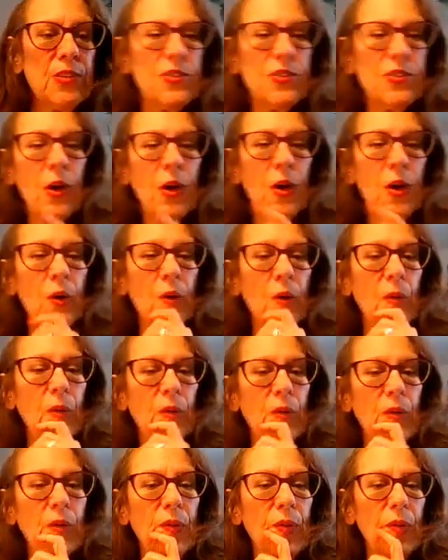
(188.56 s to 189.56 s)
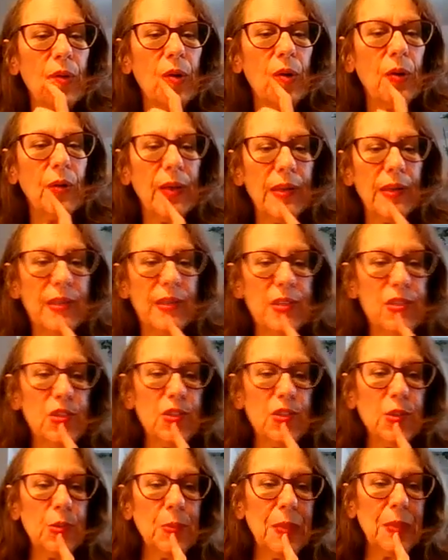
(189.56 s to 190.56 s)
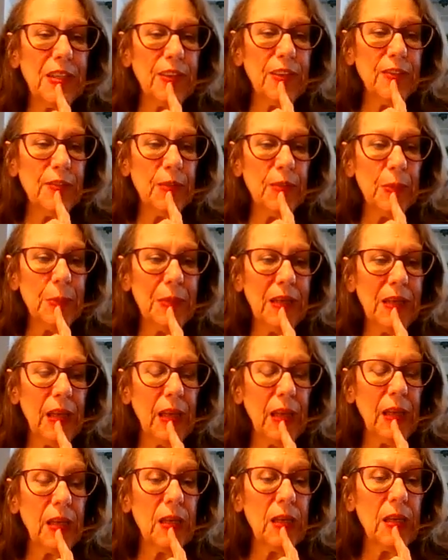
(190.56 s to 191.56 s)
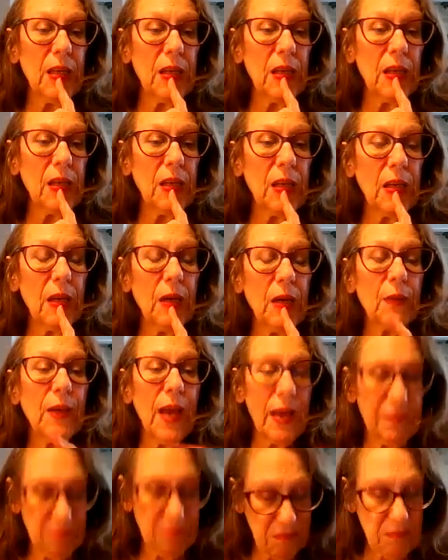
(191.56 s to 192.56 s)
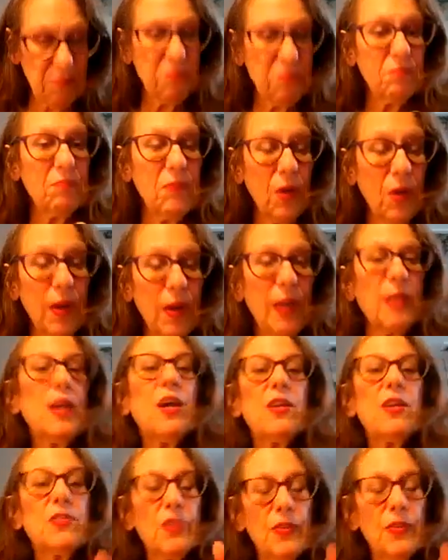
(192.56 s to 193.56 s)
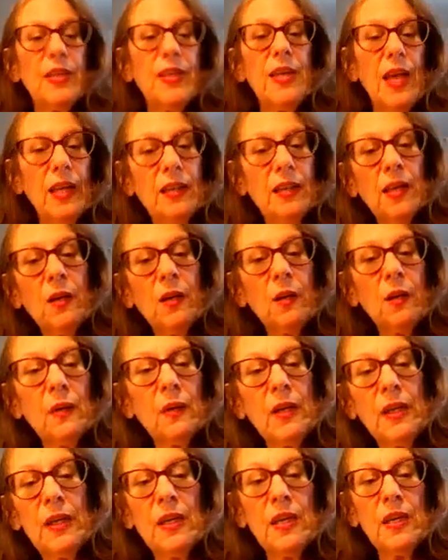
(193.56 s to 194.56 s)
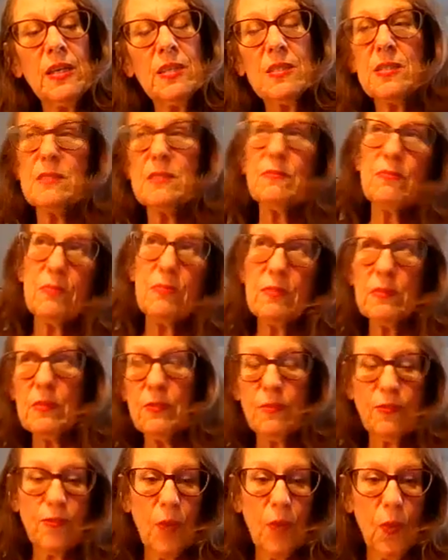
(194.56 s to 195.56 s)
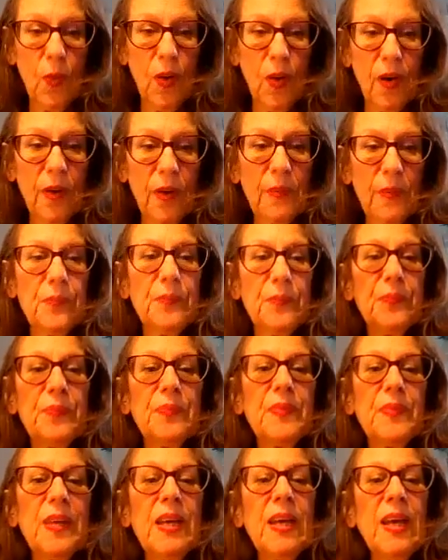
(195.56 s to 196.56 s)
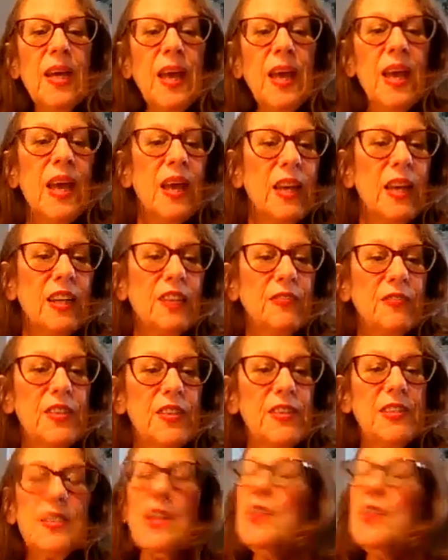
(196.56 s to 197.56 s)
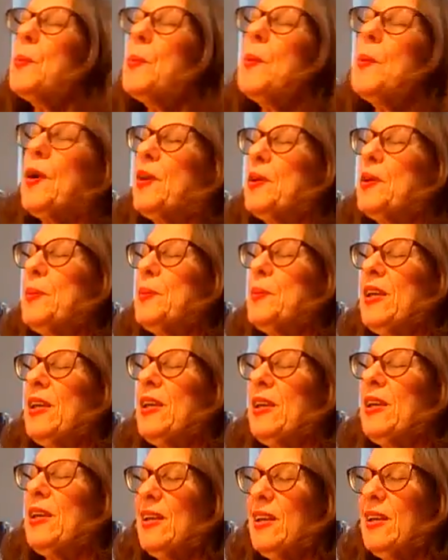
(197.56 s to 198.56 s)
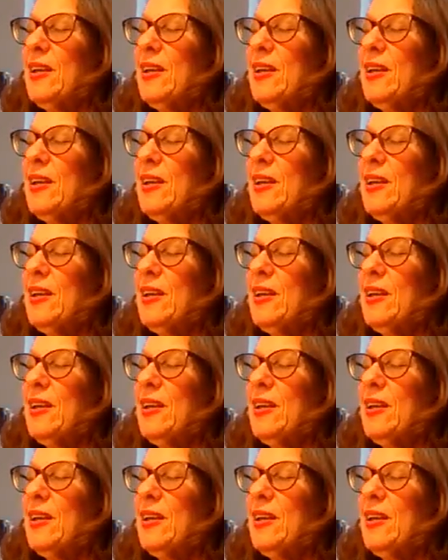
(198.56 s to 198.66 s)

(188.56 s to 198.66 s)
So, okay, that's too many for me. Okay, all right. So the yellow is 4. And if there's another part of me,